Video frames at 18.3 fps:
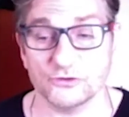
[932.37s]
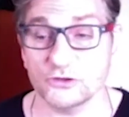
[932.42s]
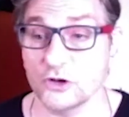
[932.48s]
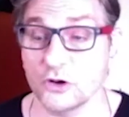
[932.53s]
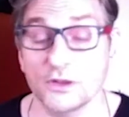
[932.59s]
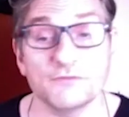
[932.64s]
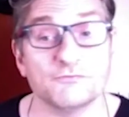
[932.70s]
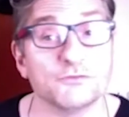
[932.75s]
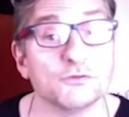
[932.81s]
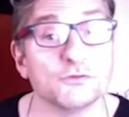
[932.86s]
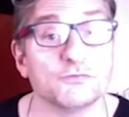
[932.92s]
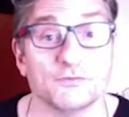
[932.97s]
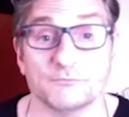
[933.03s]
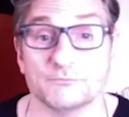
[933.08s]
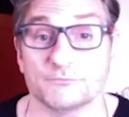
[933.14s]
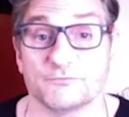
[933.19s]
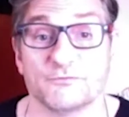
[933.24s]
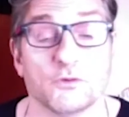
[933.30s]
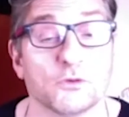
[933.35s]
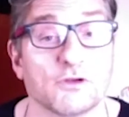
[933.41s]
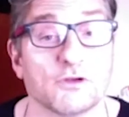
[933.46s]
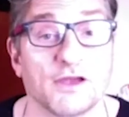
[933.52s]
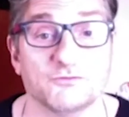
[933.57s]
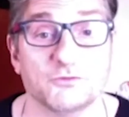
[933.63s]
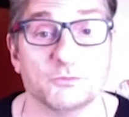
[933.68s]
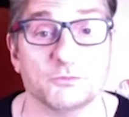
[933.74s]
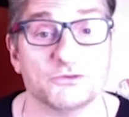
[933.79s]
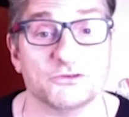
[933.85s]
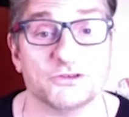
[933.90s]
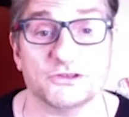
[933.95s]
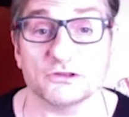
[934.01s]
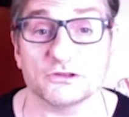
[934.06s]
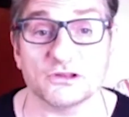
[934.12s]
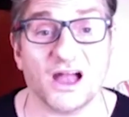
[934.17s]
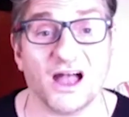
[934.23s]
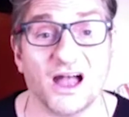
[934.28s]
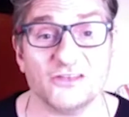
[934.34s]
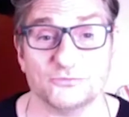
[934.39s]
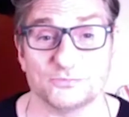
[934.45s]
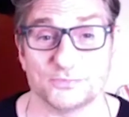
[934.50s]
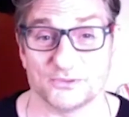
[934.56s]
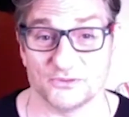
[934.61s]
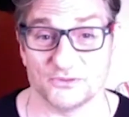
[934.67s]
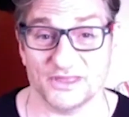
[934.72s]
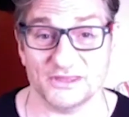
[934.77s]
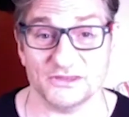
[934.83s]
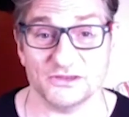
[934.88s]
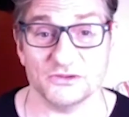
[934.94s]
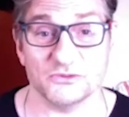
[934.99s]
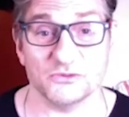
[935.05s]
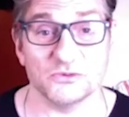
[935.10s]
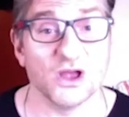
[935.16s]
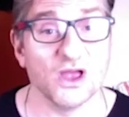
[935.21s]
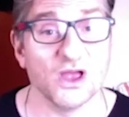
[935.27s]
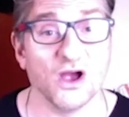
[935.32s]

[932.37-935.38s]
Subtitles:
If you've photographed a particular hospital that you